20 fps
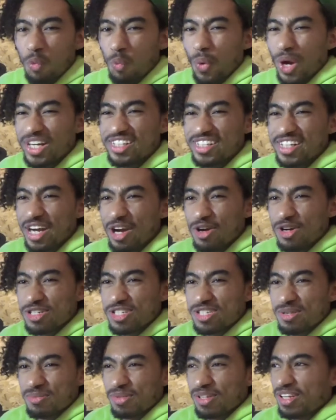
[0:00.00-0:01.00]
witch gear or
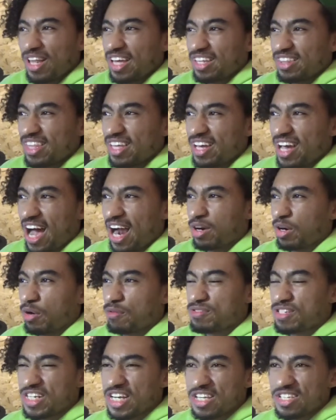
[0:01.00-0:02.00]
something like that. I don't
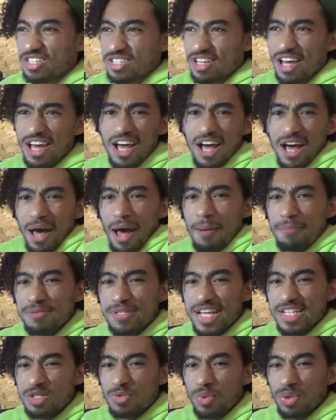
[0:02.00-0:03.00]
know if she's
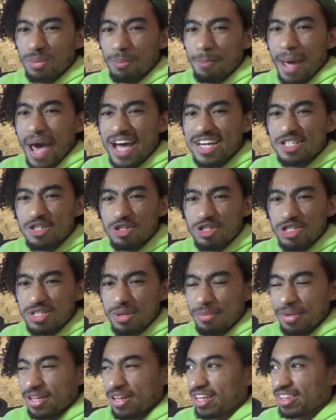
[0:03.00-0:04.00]
obsessed with magic or
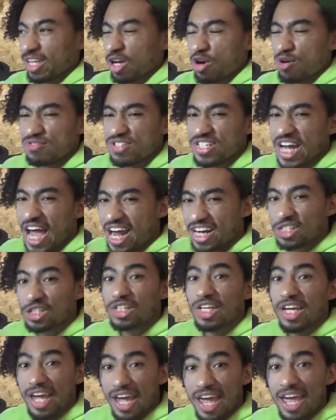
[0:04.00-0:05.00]
something like that, or if she
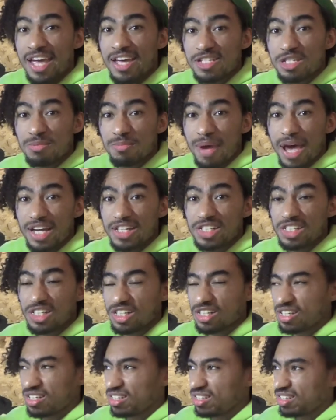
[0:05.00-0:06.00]
actually is
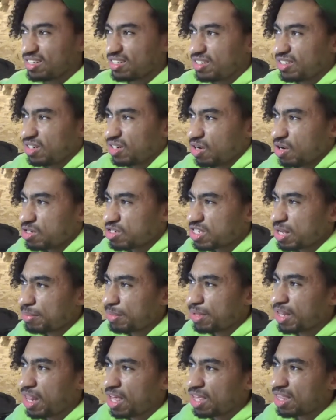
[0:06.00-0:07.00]
magic or
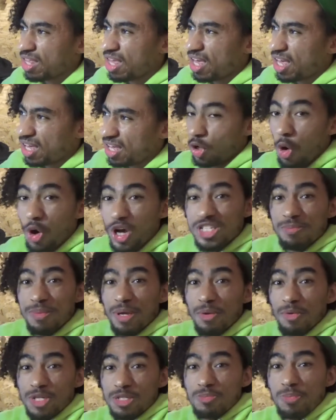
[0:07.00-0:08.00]
something like that.
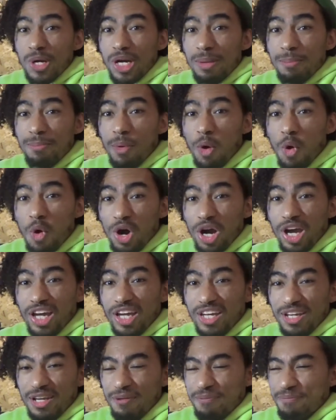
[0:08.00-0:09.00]
Koizumi was pretty
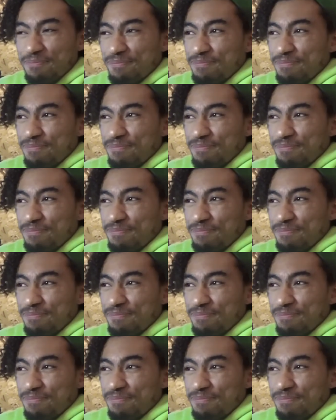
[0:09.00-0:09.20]
boring